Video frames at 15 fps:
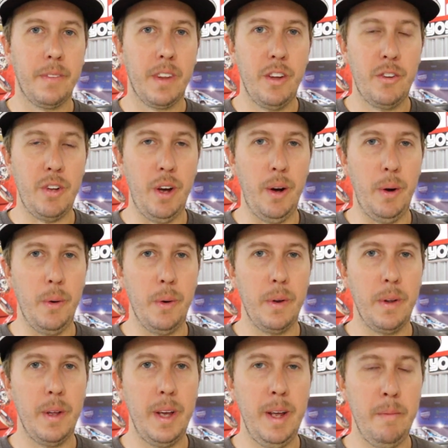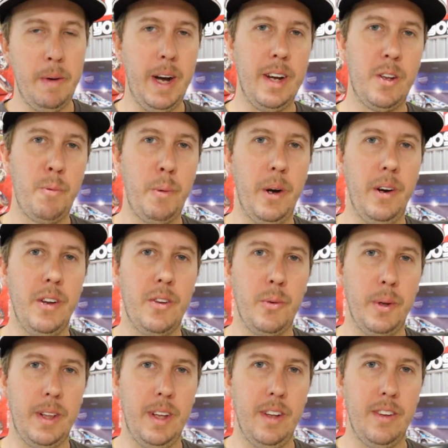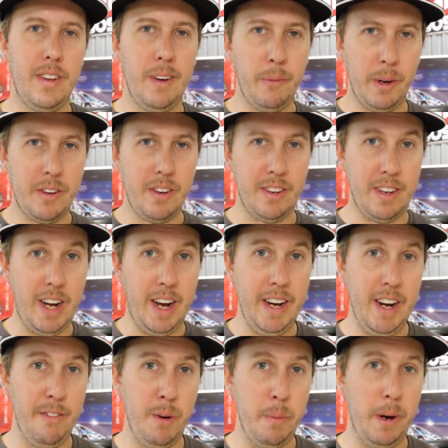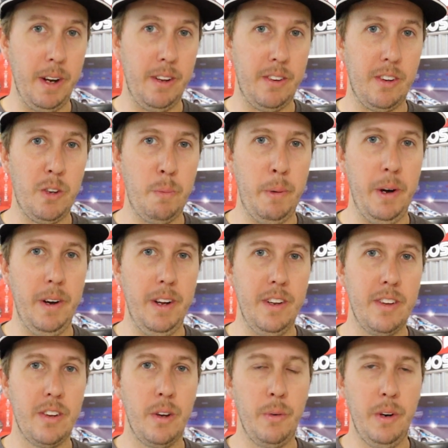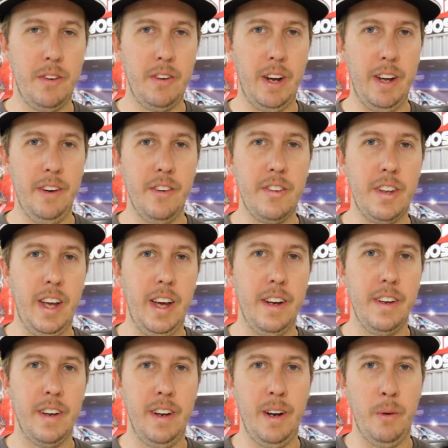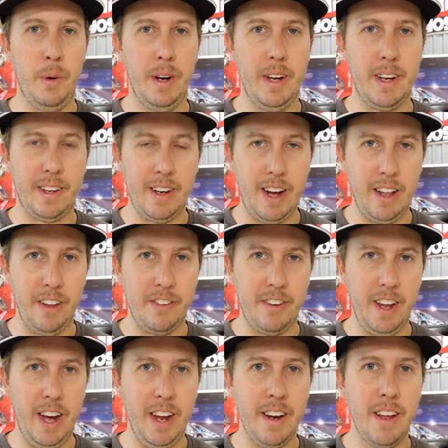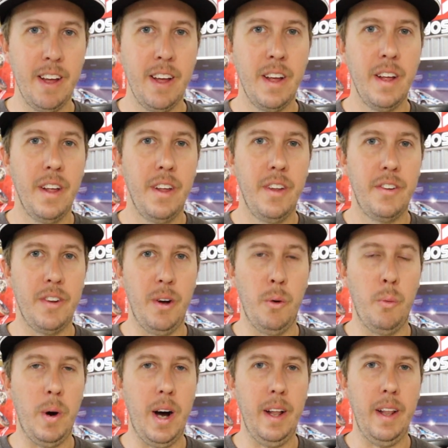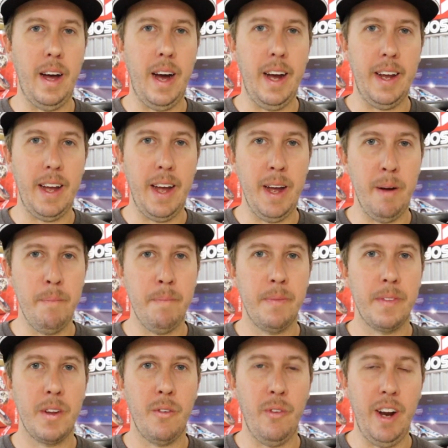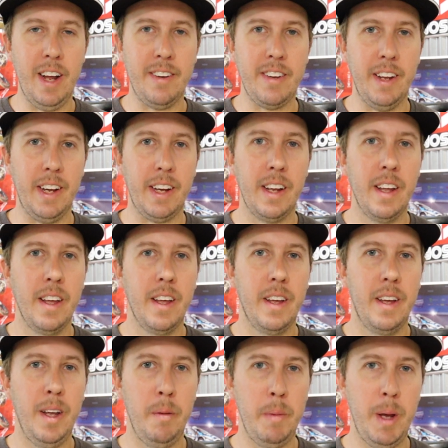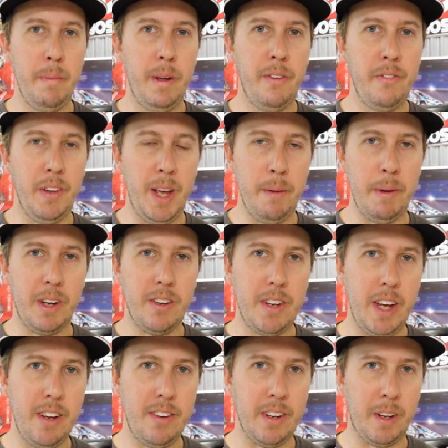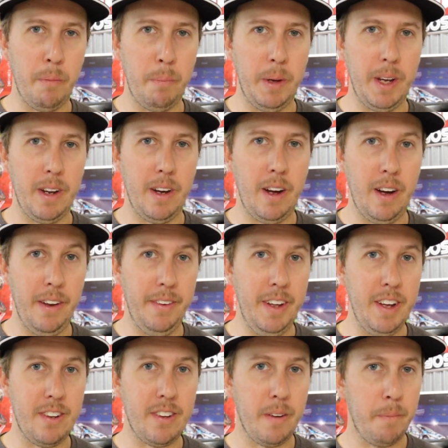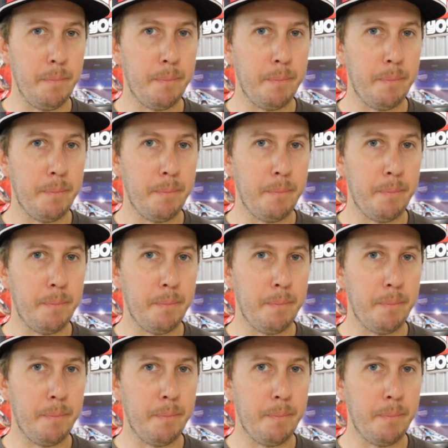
So in my experience with this, which is not everybody's experience, which I understand and I want to acknowledge that. So while I am ranting and maybe flaming Stacyc a bit on this